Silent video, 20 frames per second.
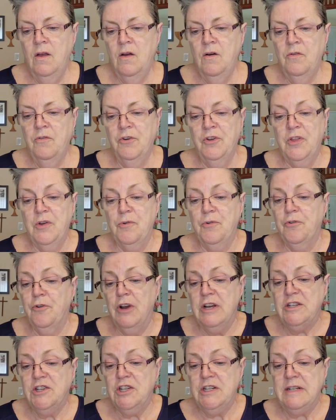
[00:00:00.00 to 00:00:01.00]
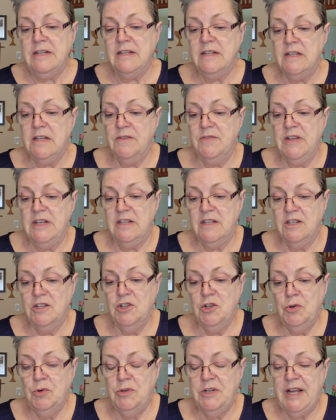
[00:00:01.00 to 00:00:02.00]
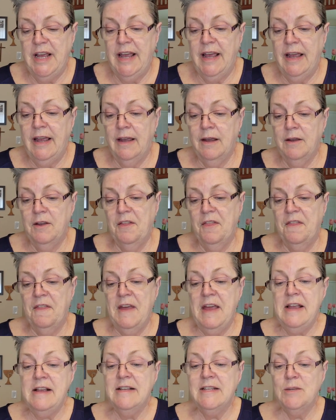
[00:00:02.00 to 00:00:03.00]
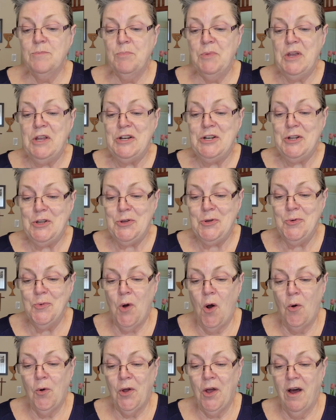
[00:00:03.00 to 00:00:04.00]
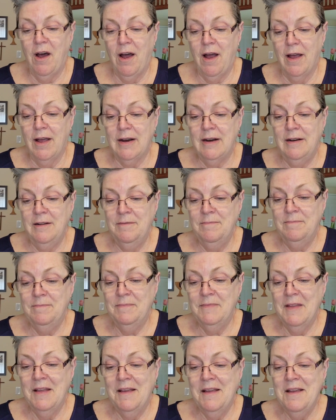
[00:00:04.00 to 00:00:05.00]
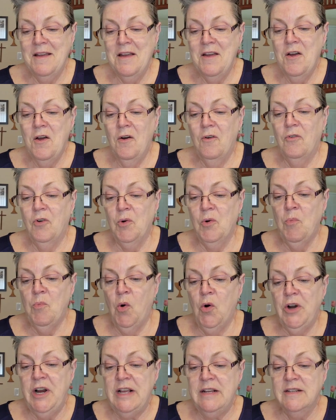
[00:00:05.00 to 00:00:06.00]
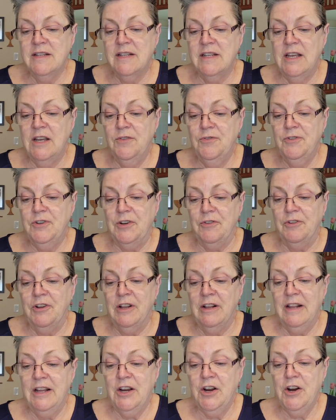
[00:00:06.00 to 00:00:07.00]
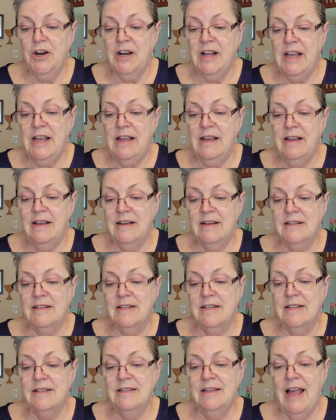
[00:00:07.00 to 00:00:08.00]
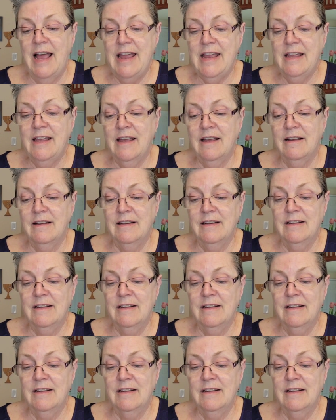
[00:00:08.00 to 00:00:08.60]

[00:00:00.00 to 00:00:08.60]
For the freshness of this new day, thanks be to you, O God. For morning's gift of clarity, it's light